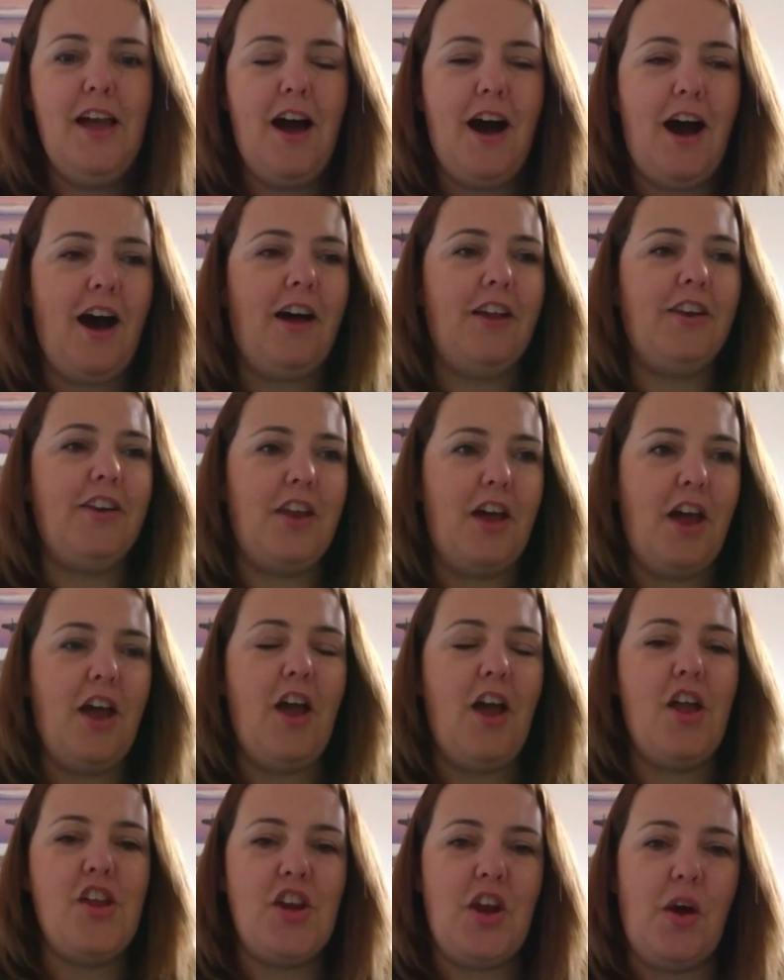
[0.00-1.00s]
And
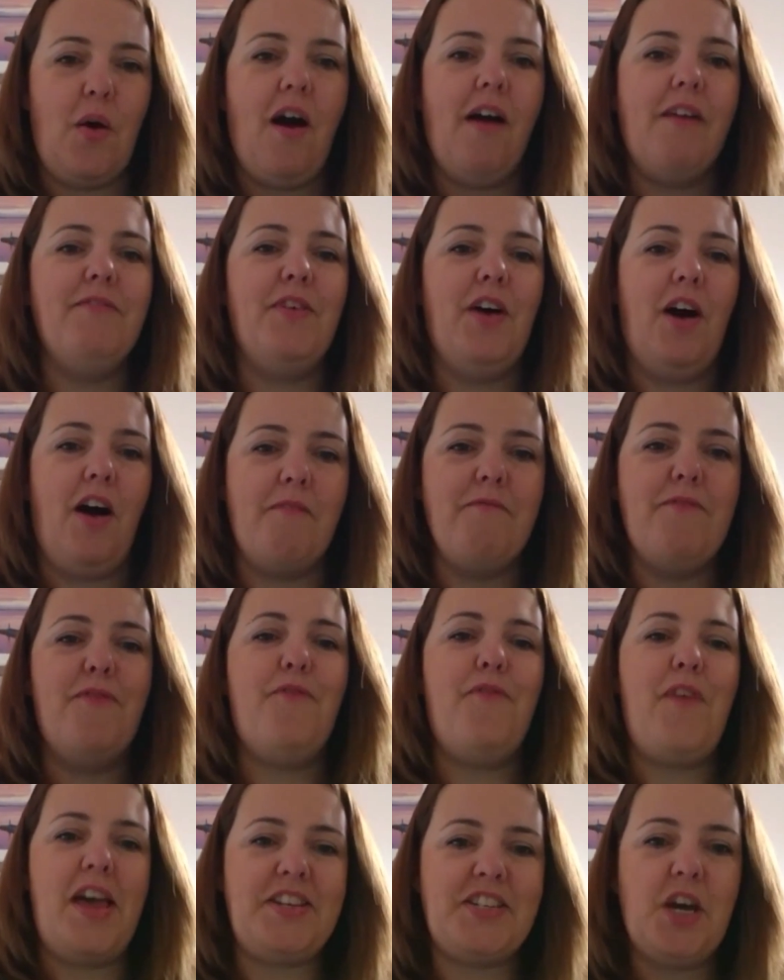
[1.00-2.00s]
I'm
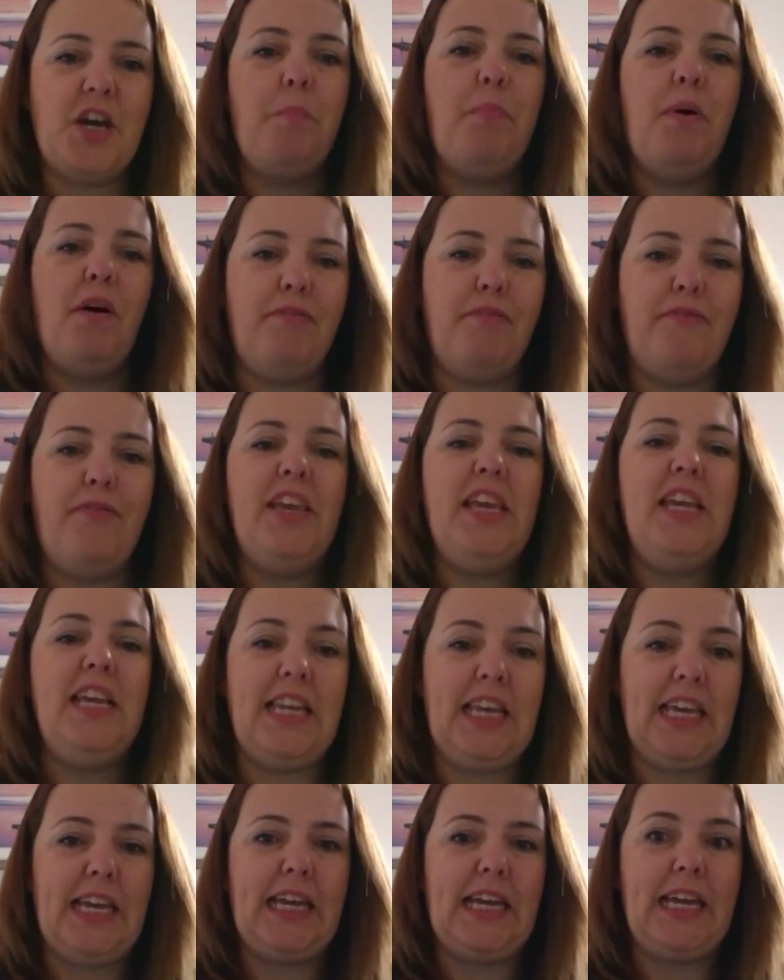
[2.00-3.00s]
fed up of
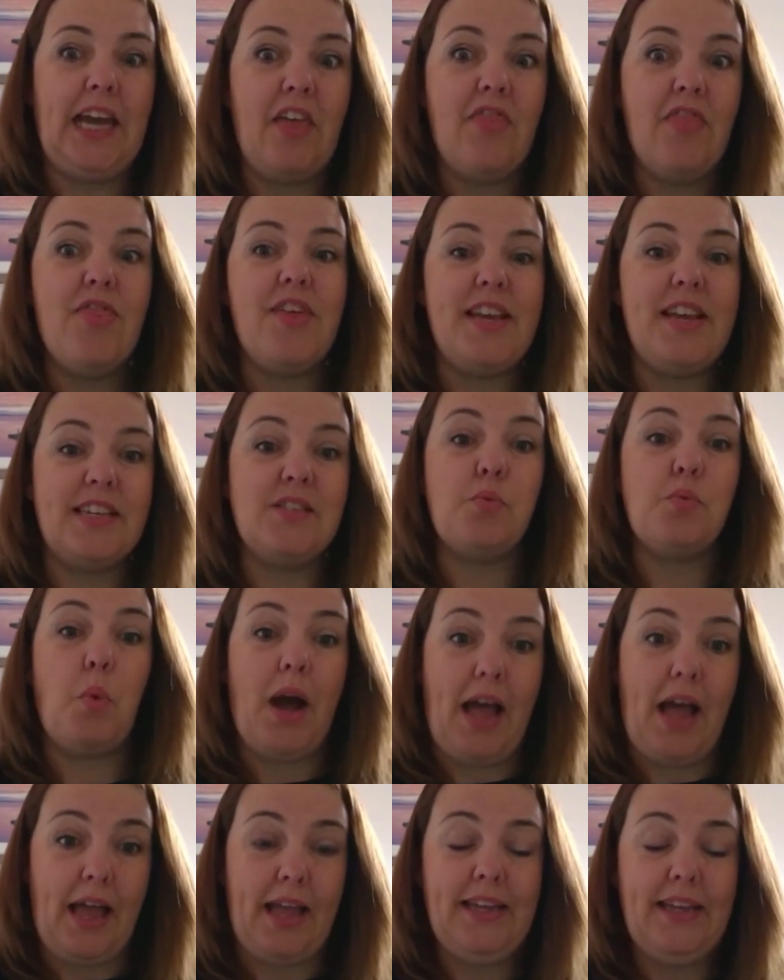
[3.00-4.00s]
feeling this
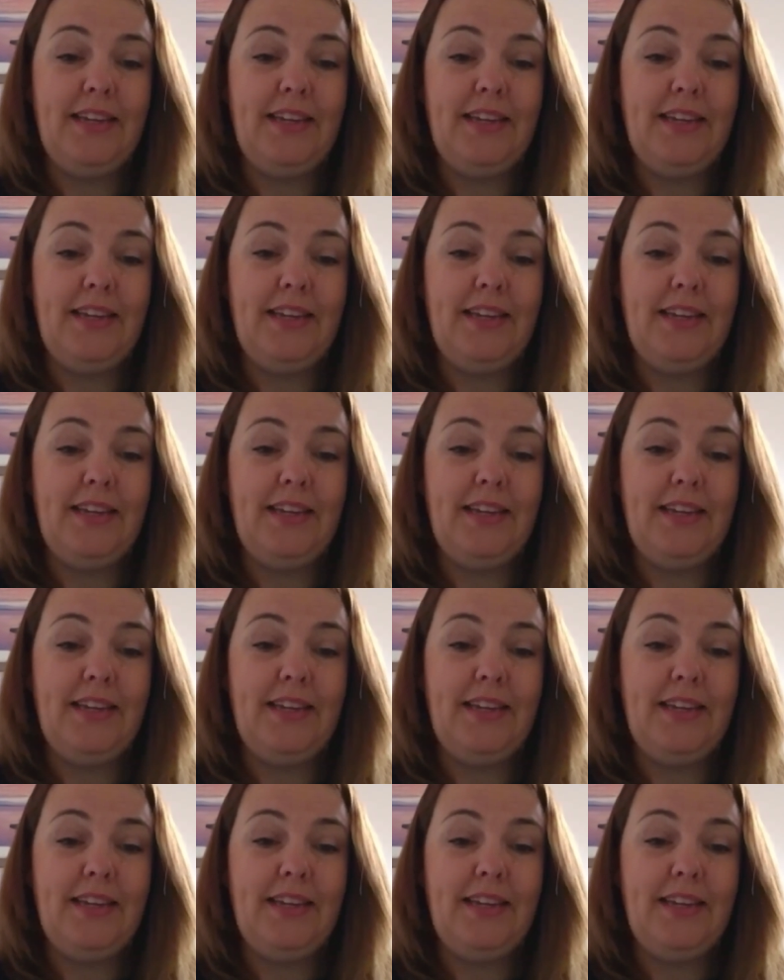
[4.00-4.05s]
way.